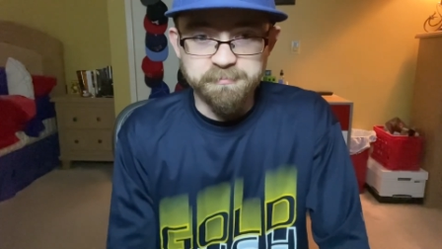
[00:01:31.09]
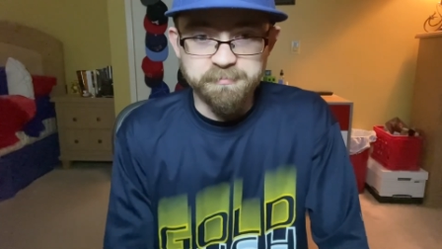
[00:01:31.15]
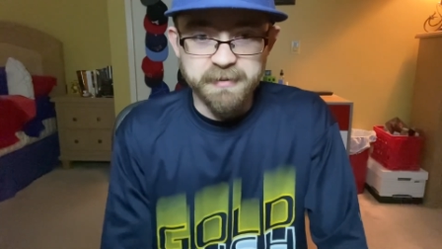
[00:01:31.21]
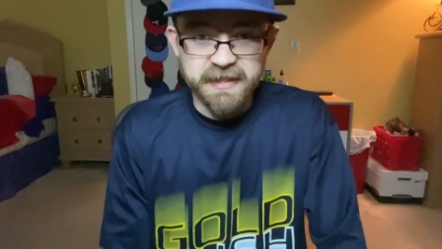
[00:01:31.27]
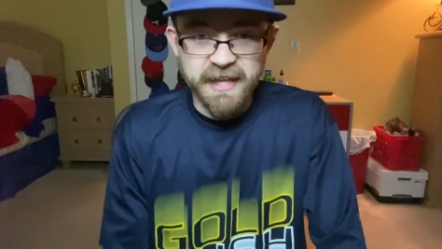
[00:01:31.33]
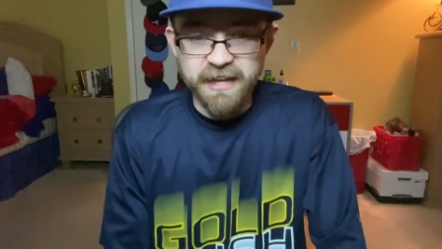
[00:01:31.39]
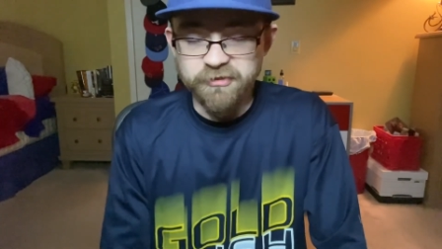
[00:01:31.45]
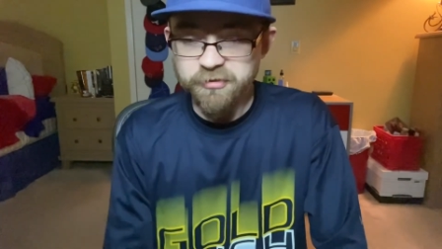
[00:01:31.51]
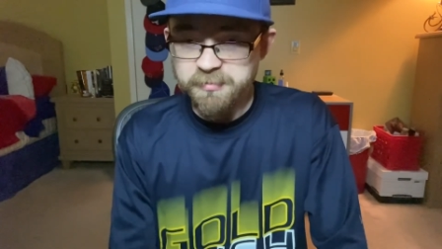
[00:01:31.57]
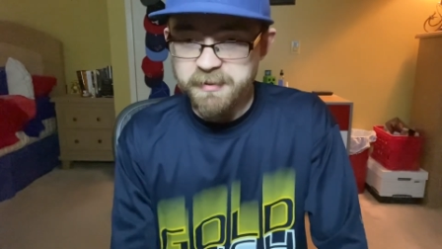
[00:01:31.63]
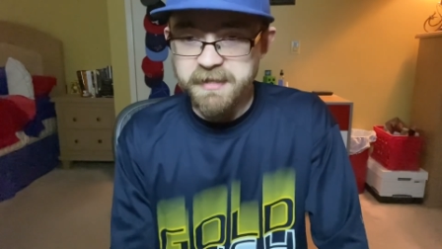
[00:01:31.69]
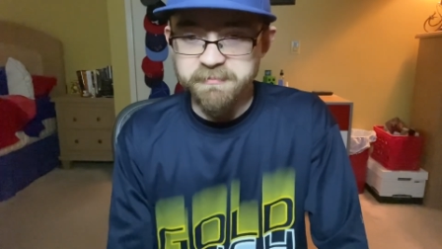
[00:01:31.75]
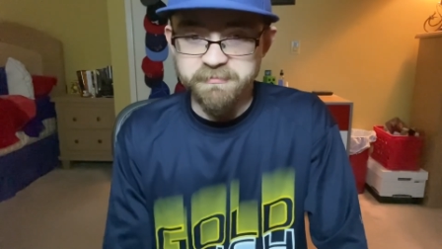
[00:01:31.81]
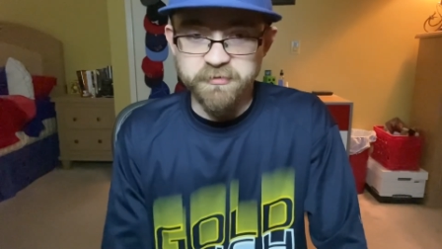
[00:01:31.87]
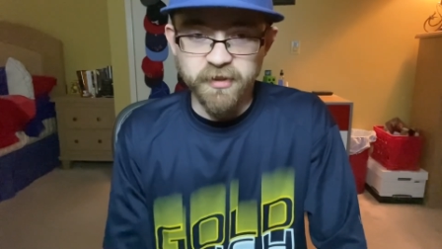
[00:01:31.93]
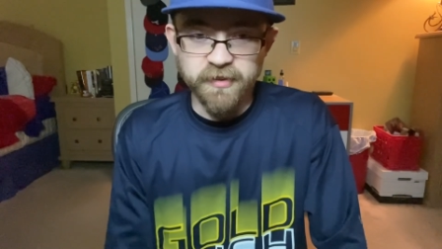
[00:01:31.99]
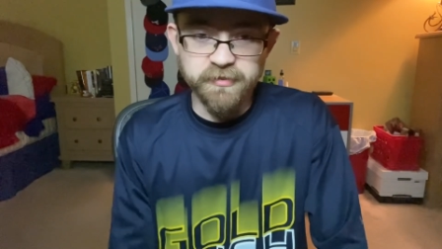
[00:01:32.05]
But that should
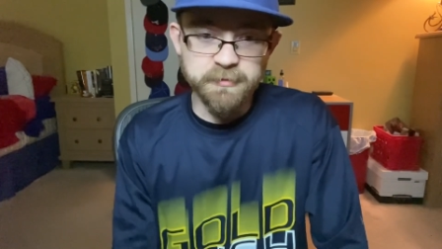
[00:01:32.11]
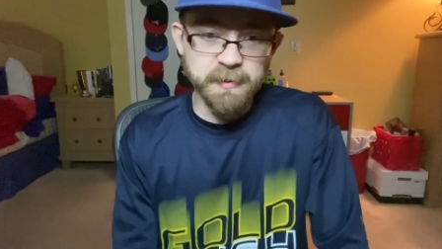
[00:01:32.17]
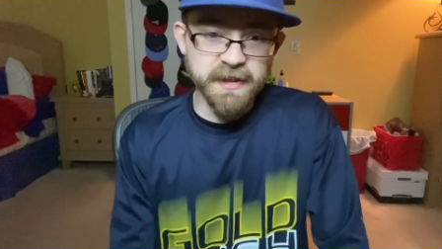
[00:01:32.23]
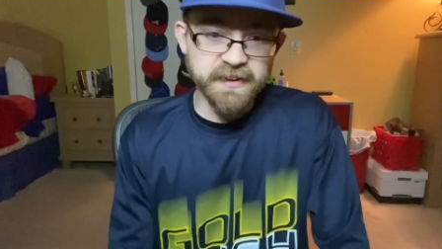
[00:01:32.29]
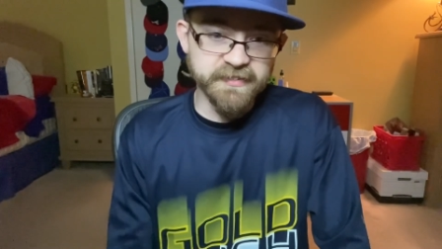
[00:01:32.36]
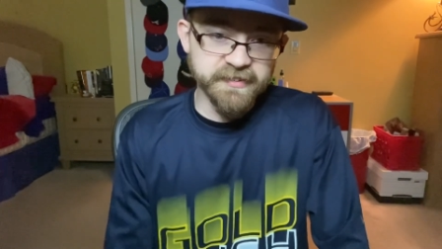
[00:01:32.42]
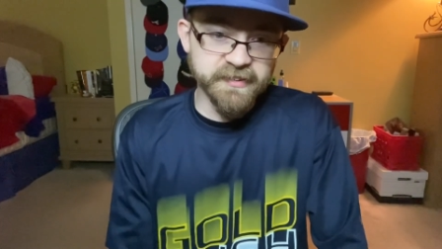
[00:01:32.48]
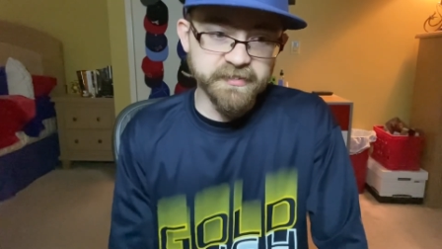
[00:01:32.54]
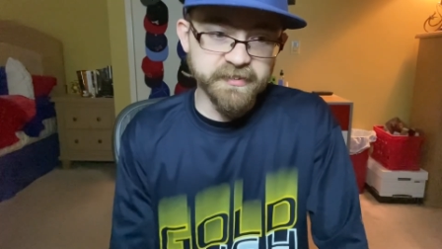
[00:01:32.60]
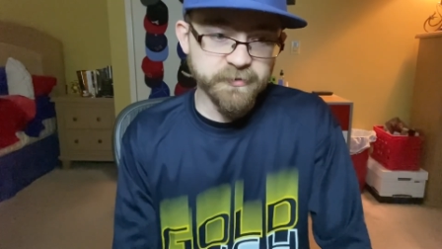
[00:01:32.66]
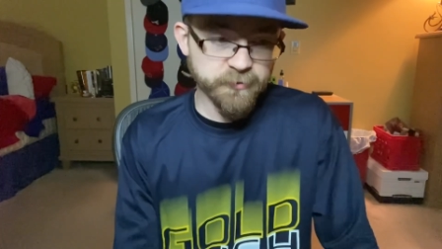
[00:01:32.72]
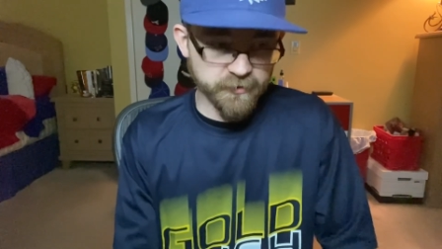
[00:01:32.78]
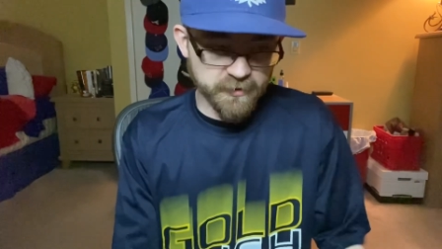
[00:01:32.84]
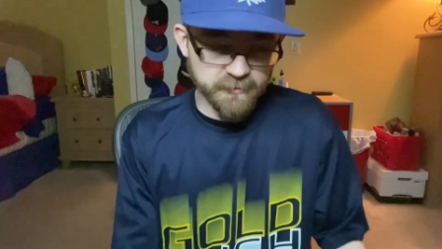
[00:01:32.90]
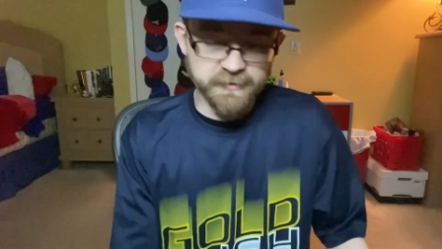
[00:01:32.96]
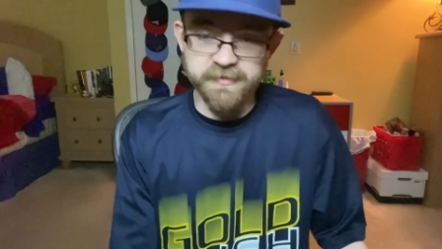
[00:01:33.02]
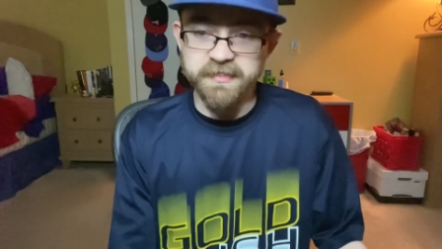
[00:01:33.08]
be just about as easy for
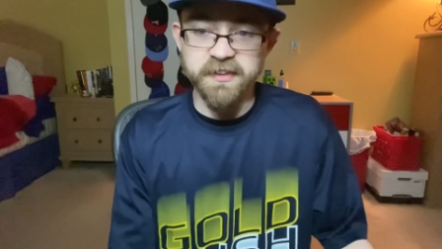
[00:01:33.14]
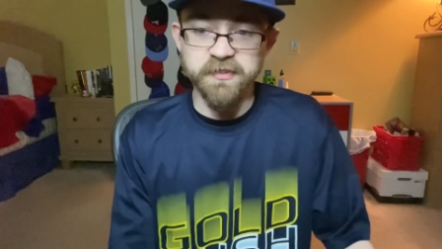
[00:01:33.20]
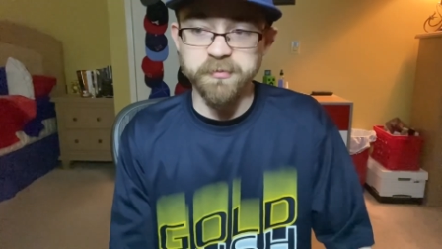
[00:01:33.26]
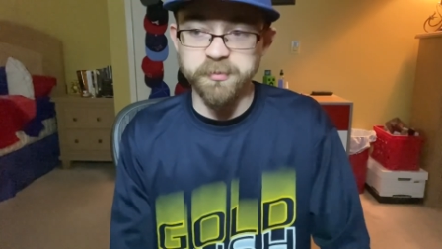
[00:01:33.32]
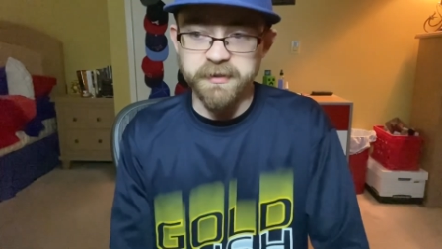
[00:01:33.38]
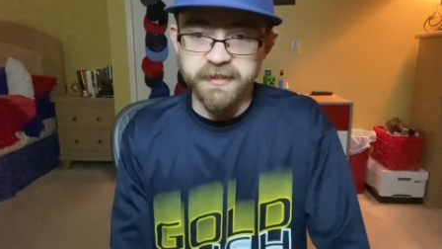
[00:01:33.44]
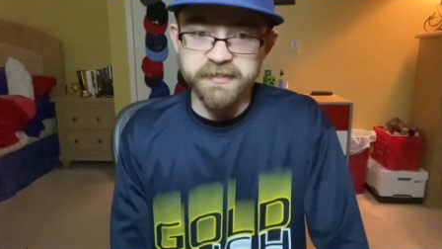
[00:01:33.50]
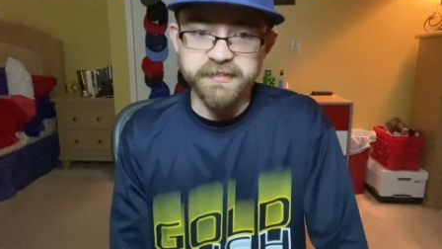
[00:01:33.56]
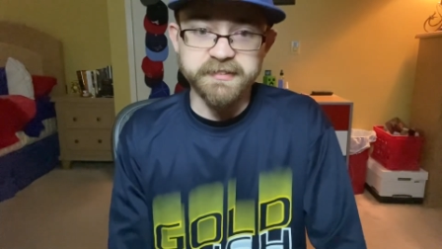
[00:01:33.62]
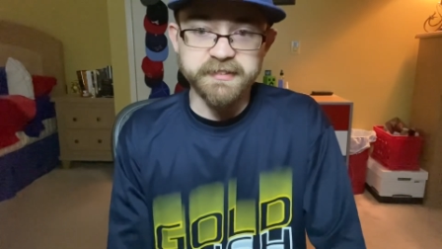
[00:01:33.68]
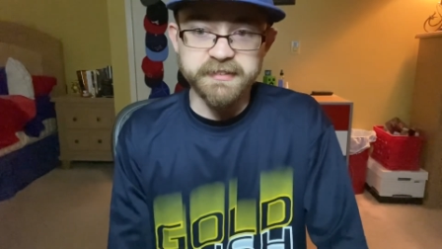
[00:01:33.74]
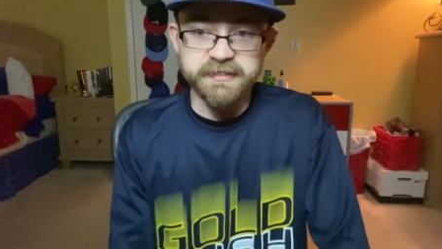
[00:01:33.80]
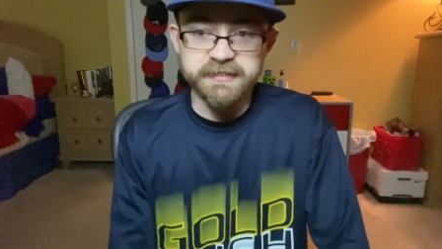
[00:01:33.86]
them as this was.